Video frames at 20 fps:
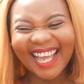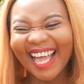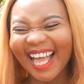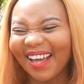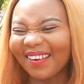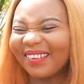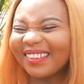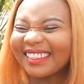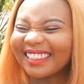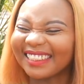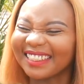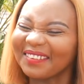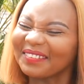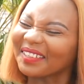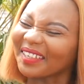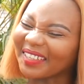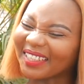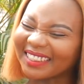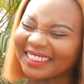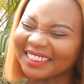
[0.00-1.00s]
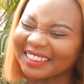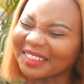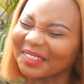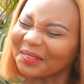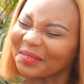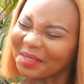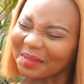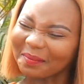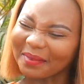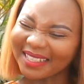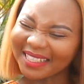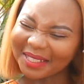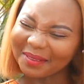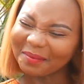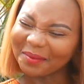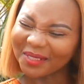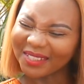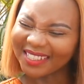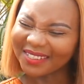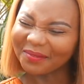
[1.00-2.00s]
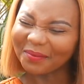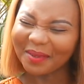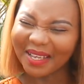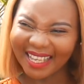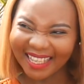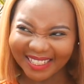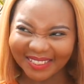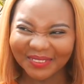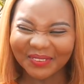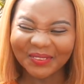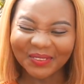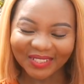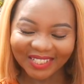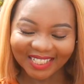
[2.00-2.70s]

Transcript: I want a Dev Career t-shirt with my name, my handle.